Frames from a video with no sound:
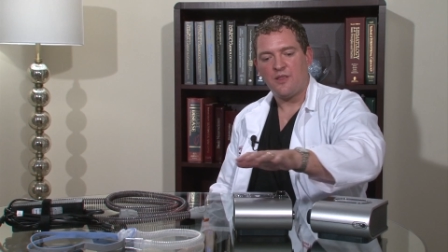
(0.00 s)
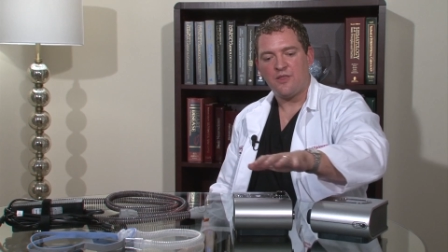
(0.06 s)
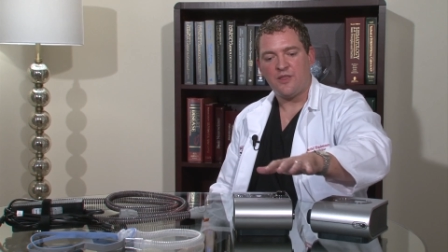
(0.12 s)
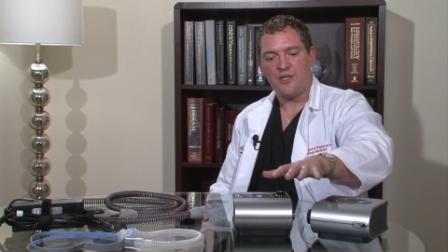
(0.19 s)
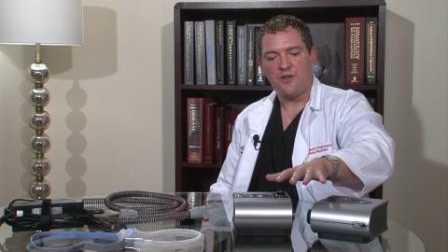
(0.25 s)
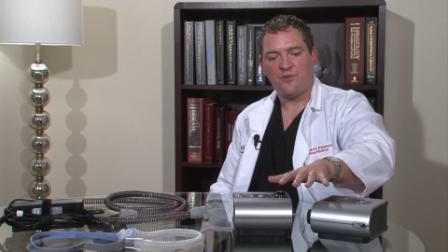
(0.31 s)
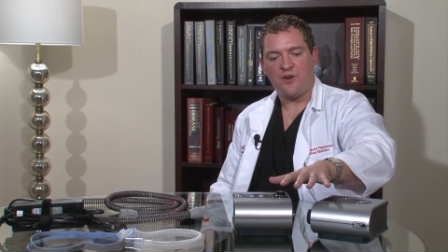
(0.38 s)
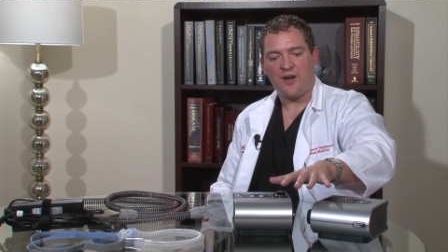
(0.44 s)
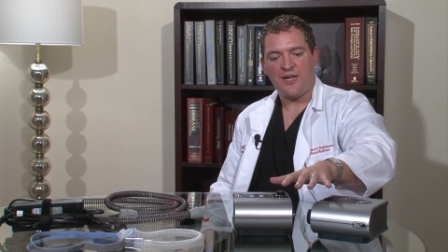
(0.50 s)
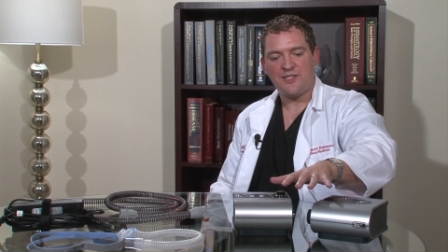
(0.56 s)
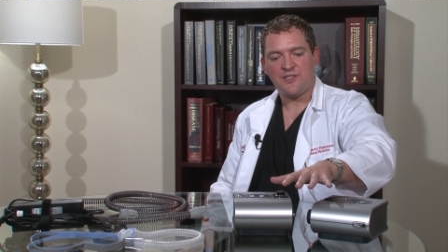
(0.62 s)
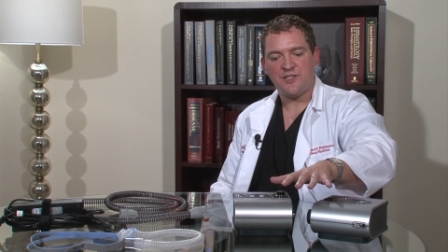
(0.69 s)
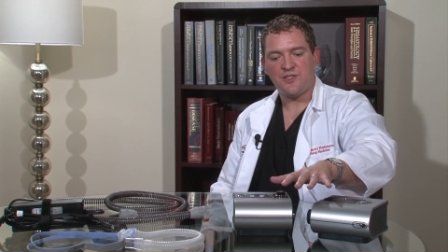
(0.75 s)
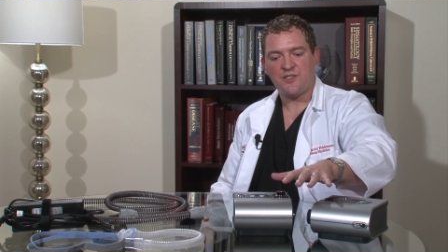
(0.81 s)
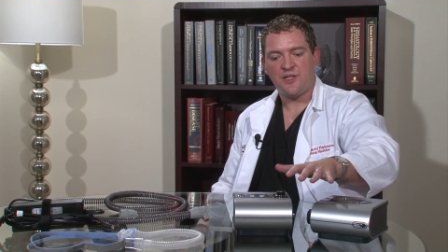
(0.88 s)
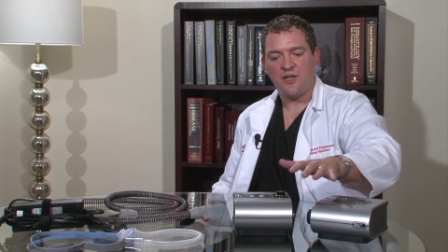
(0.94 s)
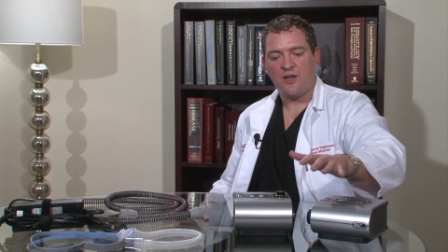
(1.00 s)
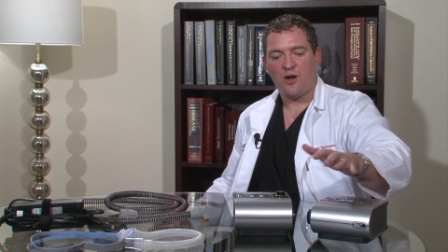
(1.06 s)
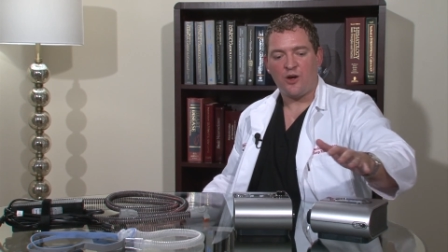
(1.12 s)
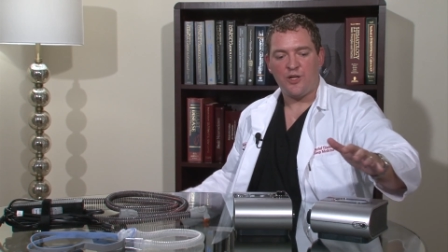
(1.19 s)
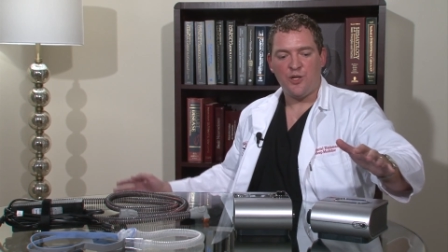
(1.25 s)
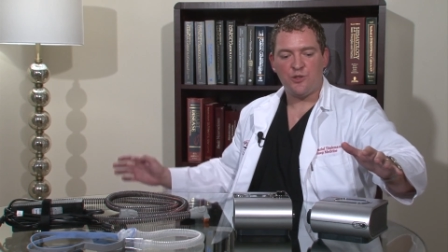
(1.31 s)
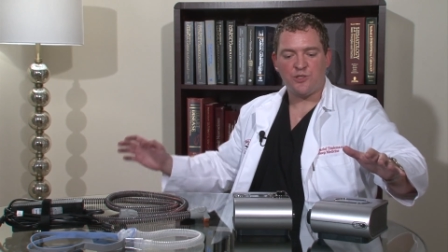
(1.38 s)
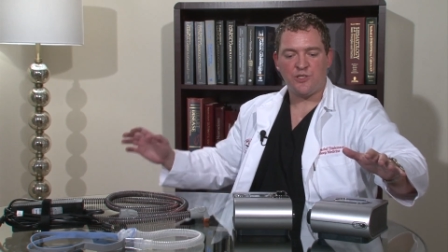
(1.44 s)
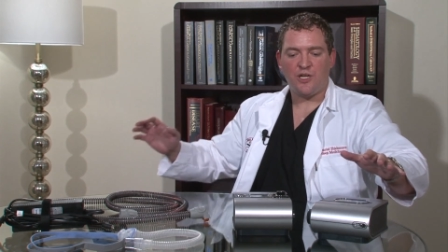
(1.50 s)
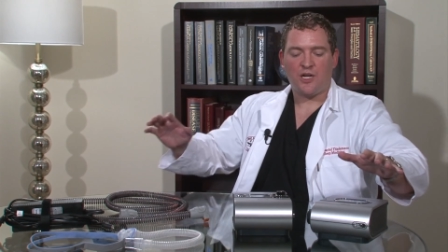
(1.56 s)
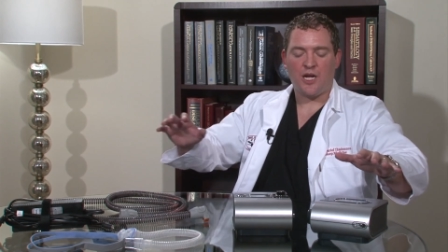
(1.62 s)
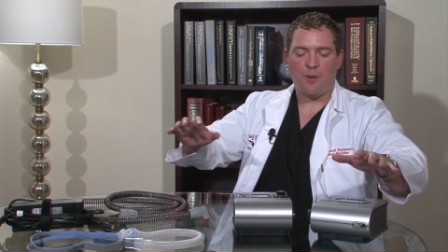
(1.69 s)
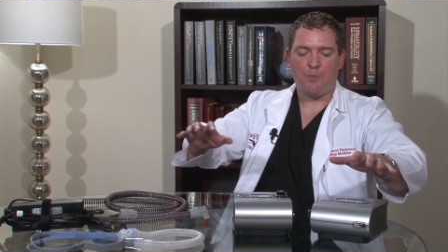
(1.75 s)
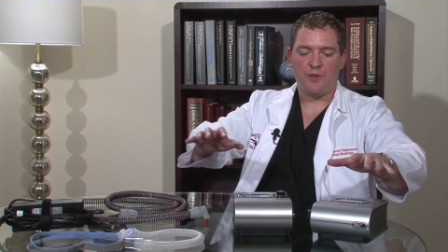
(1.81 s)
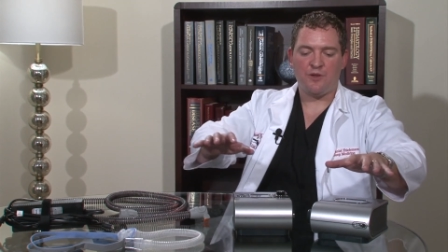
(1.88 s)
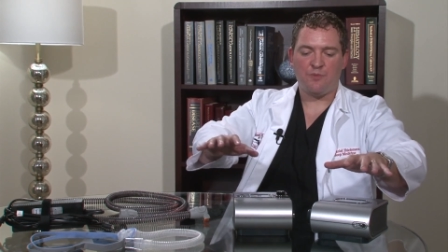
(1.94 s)
The devices are usually a
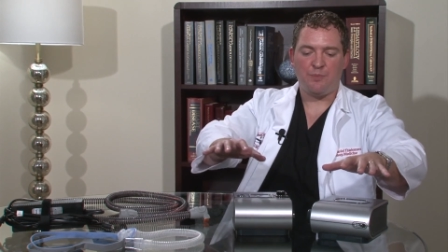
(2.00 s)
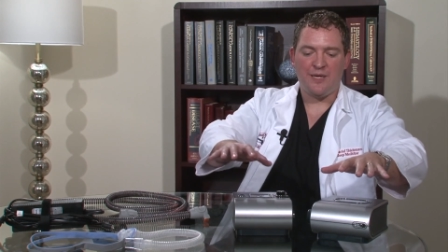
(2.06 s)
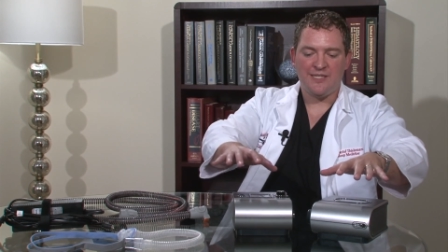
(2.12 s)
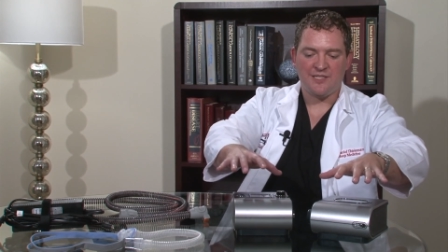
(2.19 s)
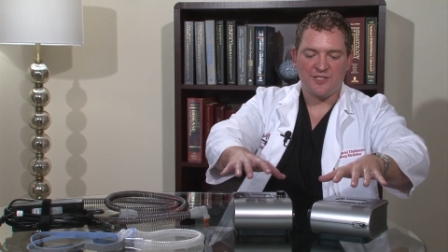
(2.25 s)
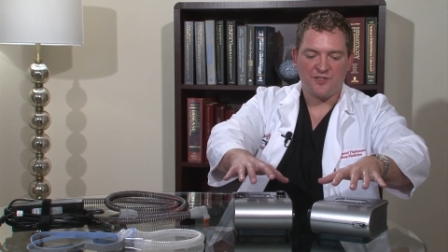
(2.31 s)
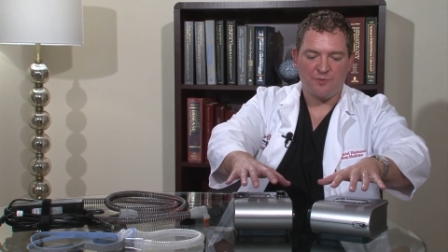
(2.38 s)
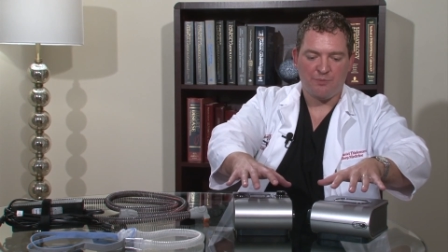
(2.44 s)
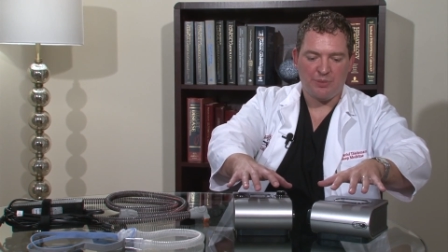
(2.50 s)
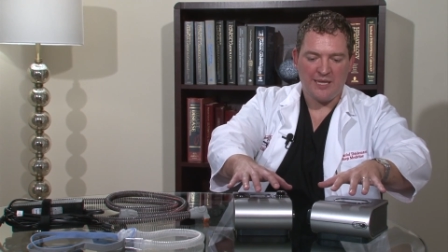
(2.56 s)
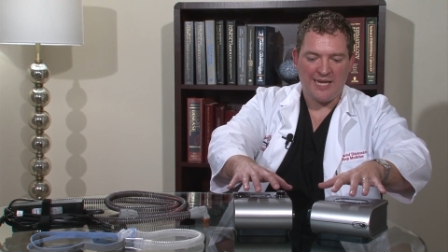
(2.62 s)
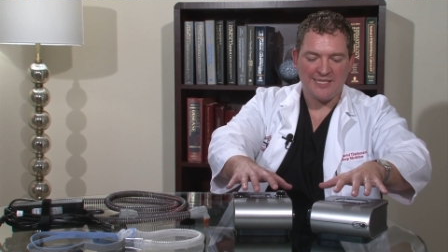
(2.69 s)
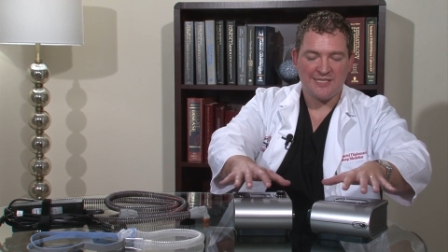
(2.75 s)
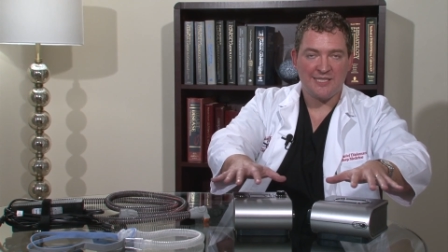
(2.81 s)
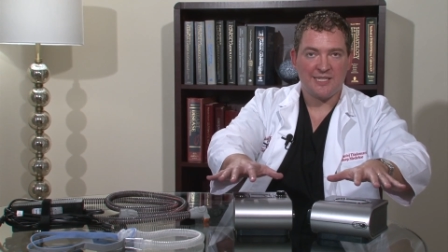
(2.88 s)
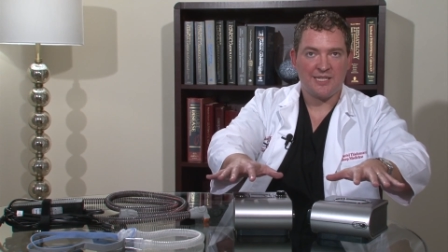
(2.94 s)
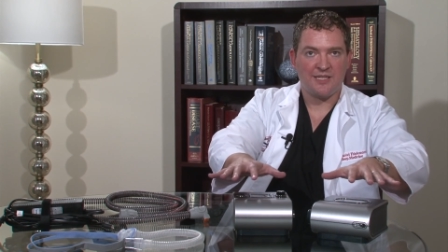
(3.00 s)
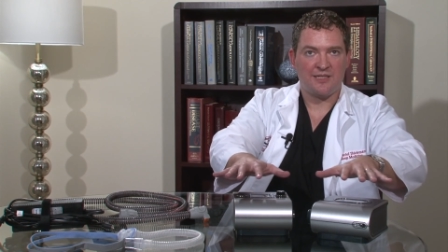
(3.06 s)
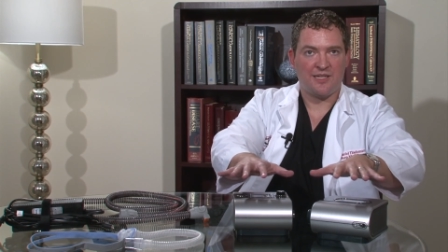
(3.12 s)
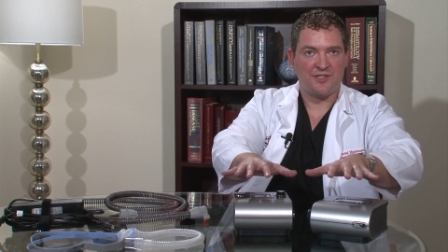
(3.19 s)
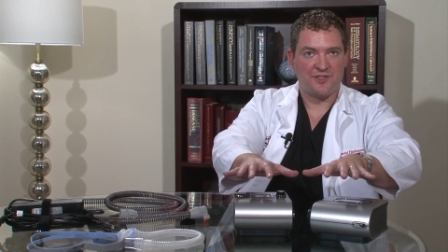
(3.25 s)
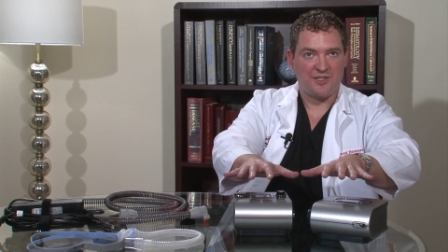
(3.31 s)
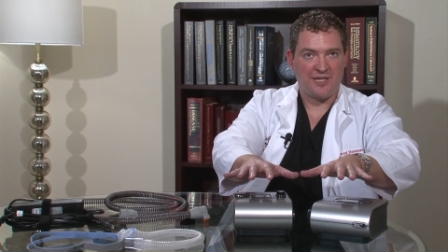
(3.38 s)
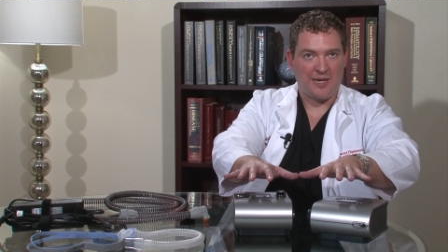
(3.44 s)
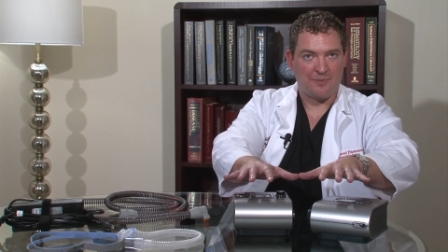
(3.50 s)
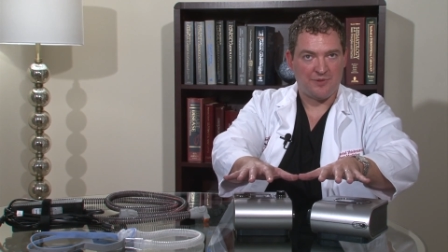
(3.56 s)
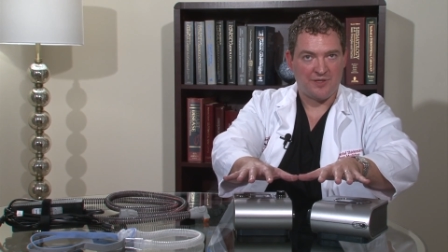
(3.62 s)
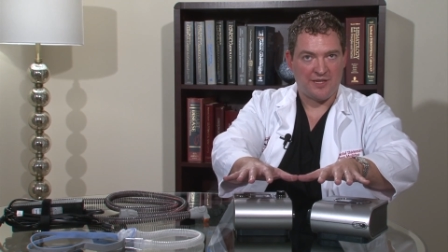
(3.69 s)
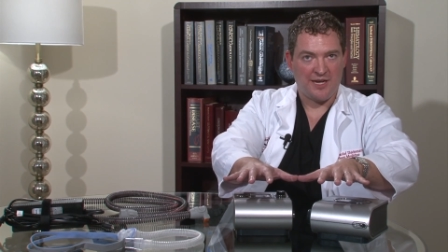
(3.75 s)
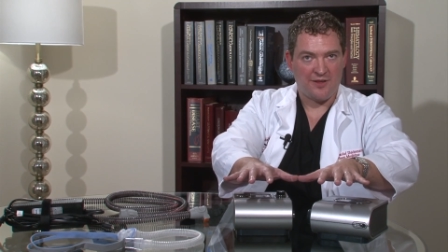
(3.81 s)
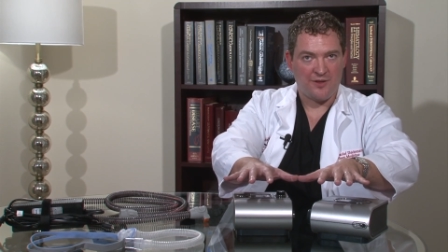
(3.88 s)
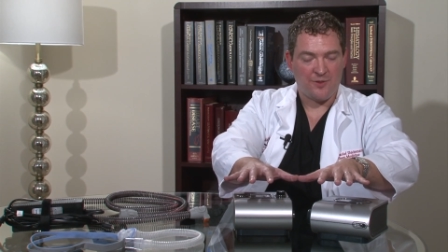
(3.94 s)
couple of pieces of plastic and they snap
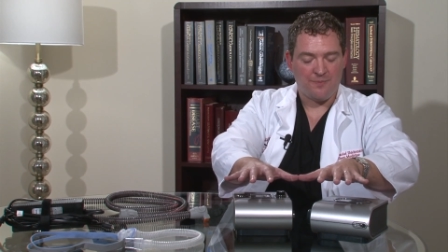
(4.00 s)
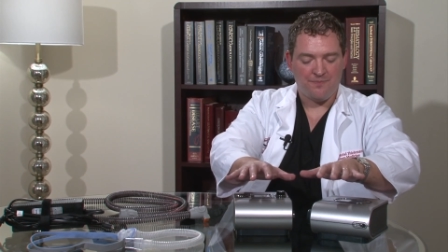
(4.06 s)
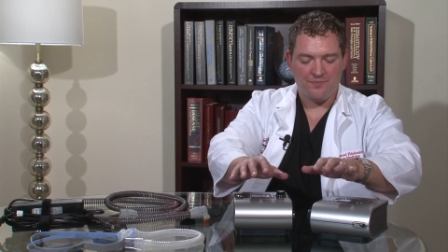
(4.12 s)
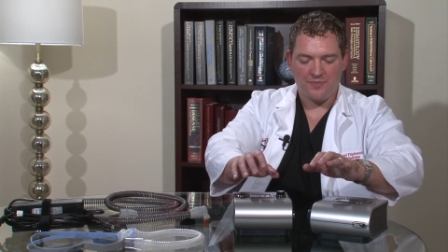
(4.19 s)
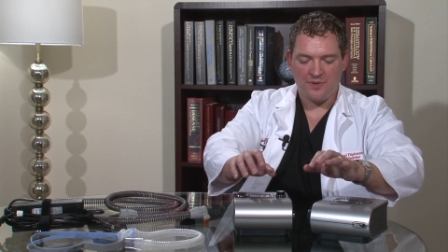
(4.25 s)
together.